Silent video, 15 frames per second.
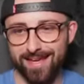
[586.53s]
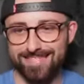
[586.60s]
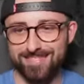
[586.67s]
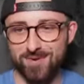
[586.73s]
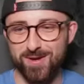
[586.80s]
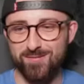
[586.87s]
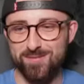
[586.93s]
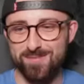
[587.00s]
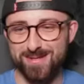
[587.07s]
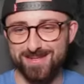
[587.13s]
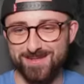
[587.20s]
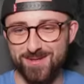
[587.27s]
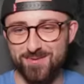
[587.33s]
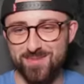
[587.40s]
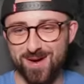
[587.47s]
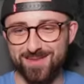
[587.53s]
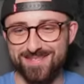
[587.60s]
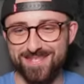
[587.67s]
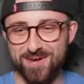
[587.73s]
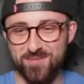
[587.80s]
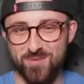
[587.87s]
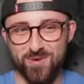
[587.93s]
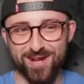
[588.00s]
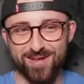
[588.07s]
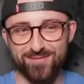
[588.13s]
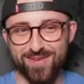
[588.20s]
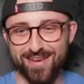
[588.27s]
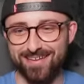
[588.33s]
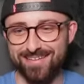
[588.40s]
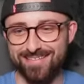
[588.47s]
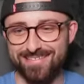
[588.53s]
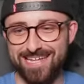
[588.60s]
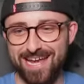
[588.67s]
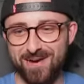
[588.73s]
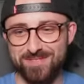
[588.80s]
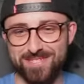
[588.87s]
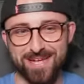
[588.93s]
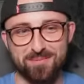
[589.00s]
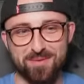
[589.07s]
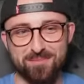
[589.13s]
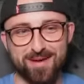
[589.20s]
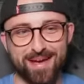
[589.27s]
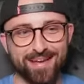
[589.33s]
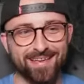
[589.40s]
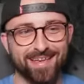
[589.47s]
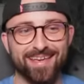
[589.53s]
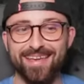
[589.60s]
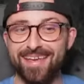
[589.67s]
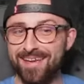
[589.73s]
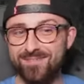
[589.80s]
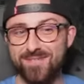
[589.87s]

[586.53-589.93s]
It's not even been 2 months and I'm already feeling nostalgic coming back here.